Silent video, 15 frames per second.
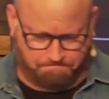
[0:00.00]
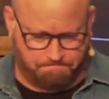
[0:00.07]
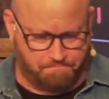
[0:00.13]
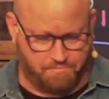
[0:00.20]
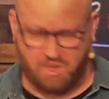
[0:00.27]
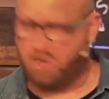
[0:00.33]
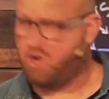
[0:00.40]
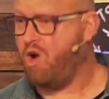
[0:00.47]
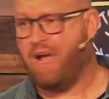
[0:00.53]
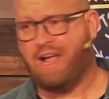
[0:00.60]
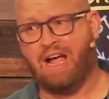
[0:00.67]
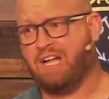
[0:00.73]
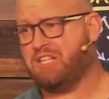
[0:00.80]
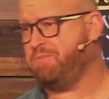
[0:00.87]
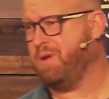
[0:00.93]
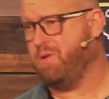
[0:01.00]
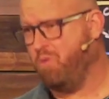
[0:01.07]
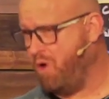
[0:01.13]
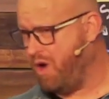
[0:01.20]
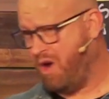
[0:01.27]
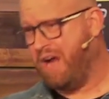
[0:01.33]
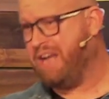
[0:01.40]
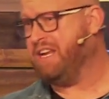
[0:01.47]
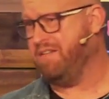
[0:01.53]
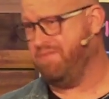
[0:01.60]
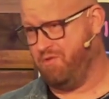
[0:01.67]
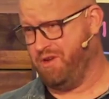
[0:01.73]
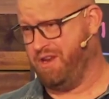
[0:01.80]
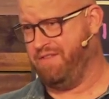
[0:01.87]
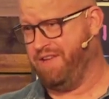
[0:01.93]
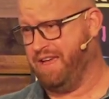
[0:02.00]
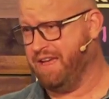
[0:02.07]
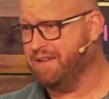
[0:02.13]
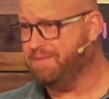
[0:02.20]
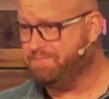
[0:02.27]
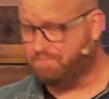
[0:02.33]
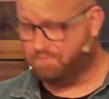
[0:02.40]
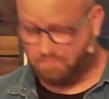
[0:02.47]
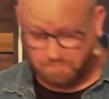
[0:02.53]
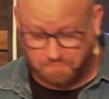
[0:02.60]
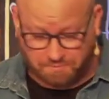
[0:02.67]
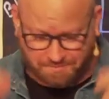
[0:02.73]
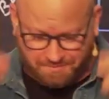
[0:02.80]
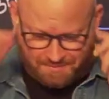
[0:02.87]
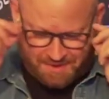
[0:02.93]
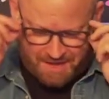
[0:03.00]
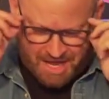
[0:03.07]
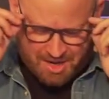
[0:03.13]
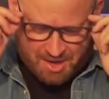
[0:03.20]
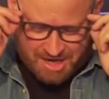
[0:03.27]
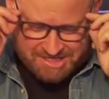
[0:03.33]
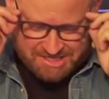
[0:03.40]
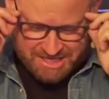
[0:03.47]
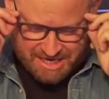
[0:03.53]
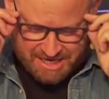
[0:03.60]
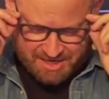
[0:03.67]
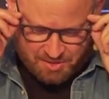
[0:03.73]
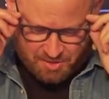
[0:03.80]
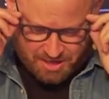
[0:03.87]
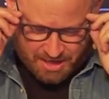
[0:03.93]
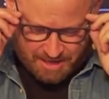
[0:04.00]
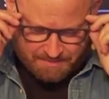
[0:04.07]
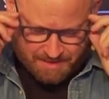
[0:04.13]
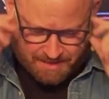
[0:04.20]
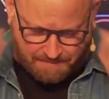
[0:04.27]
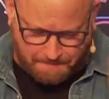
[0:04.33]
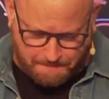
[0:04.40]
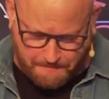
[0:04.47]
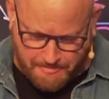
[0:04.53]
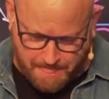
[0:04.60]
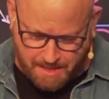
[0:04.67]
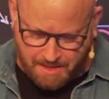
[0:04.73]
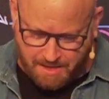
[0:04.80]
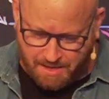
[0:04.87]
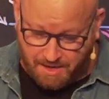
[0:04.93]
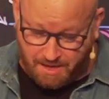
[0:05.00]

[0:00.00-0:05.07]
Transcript: the guy asked me what I did for a living, and I said, "Look, I